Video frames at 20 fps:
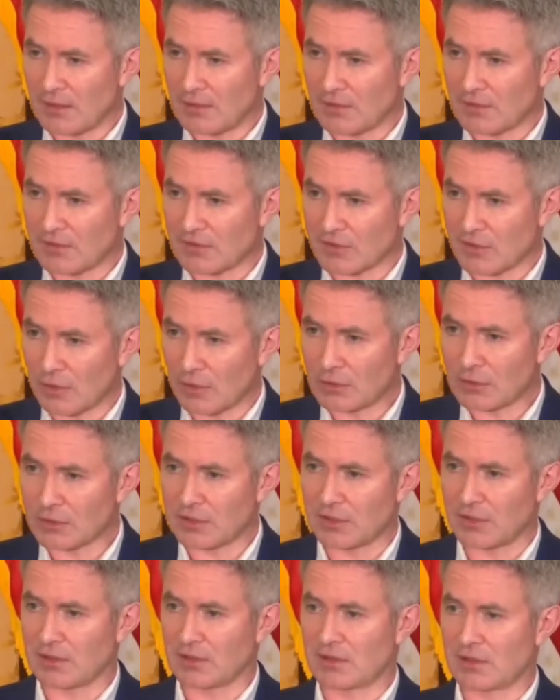
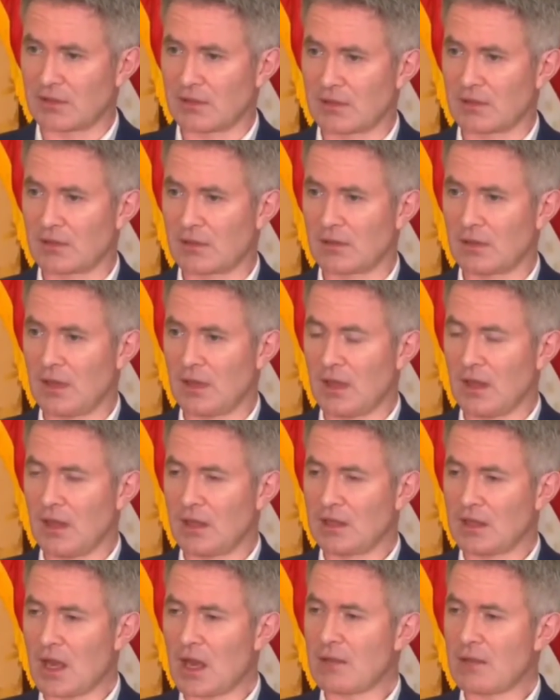soldiers,
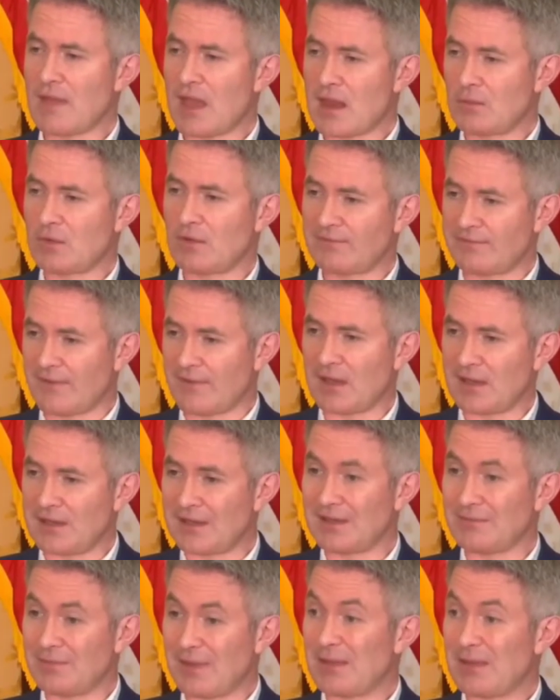young men were
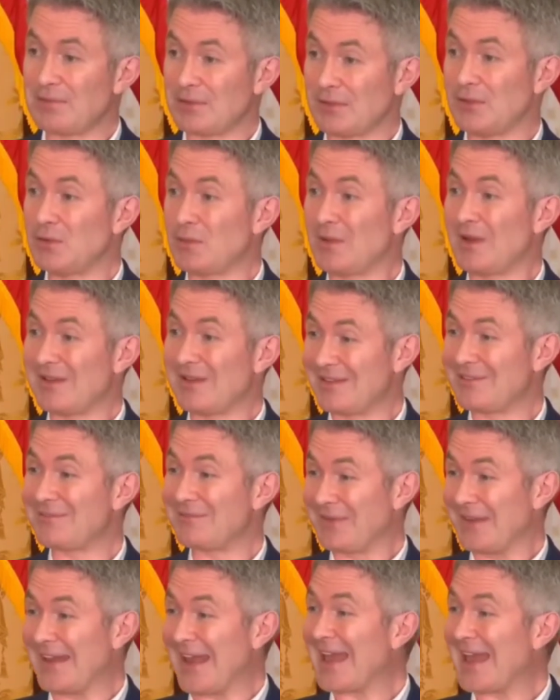fighting people who were
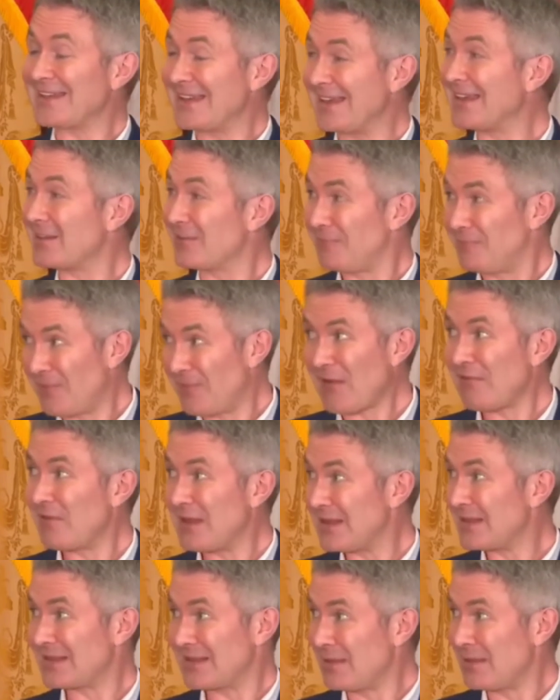fanatics
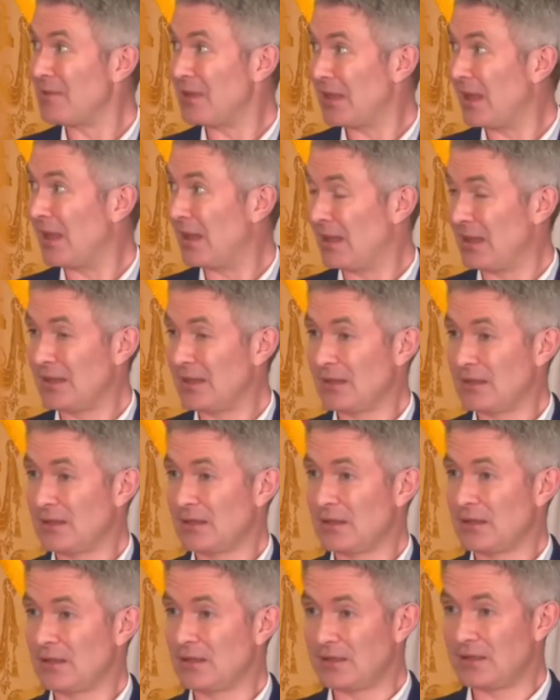very similar,
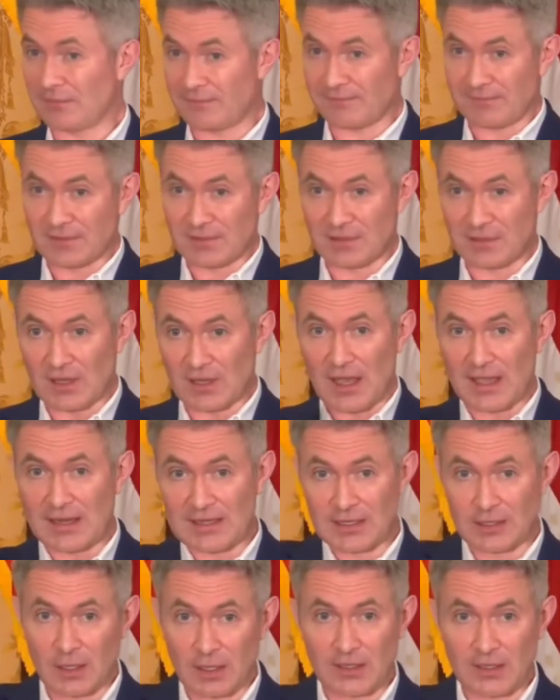different
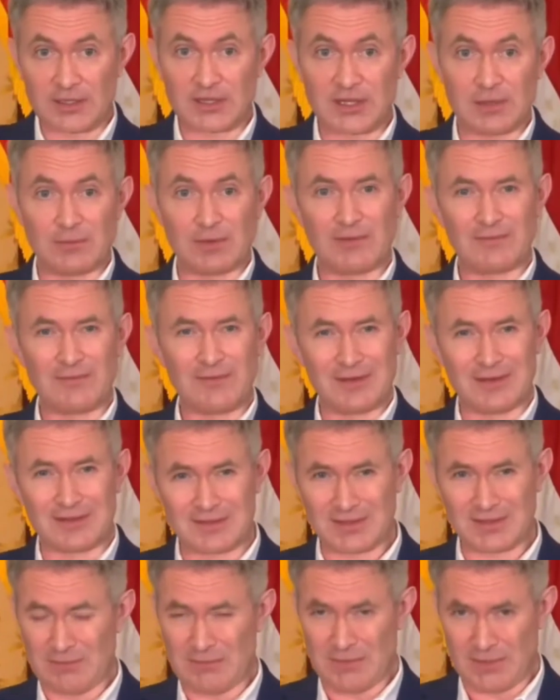ideology, but a very
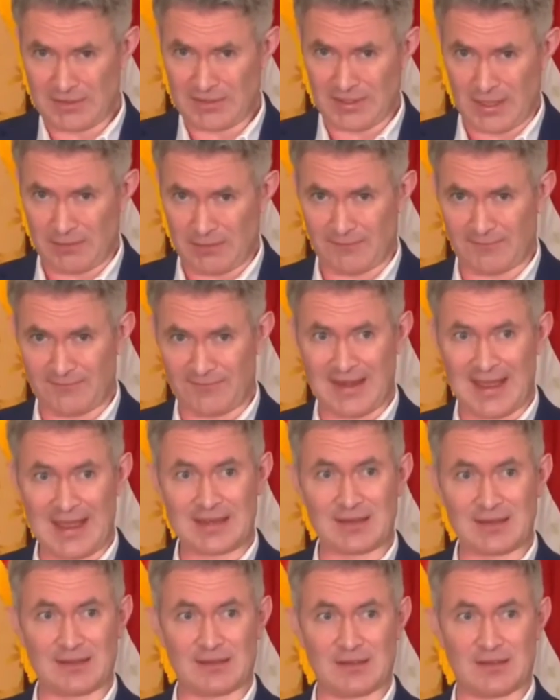similar type of
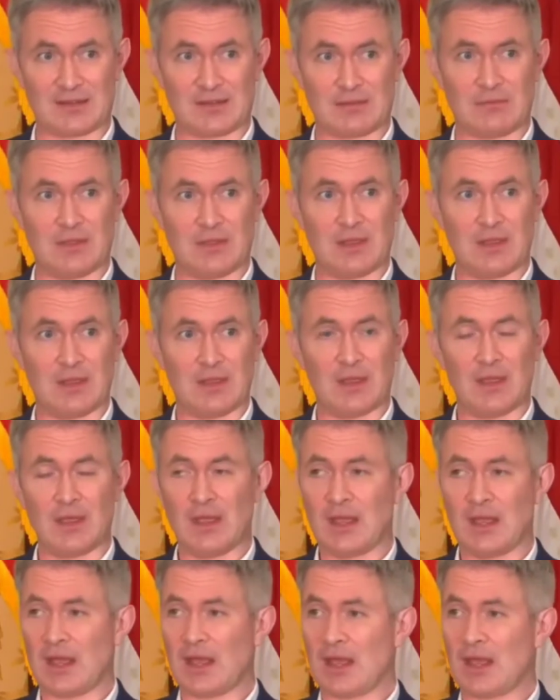fanaticism.
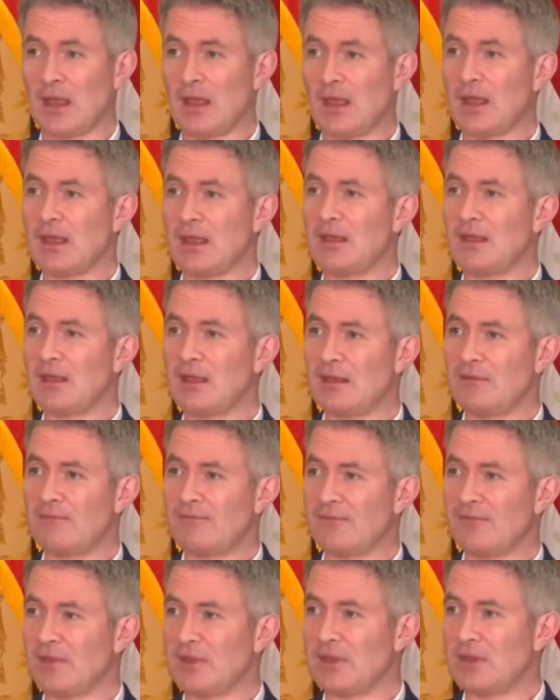
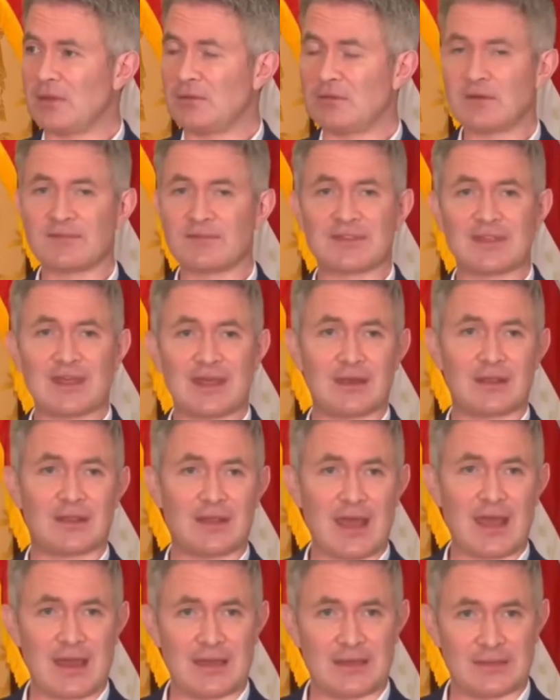If you'd have said
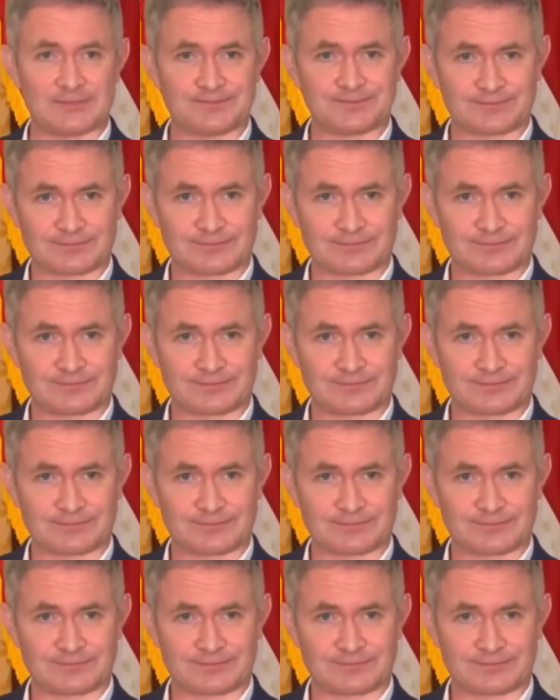then,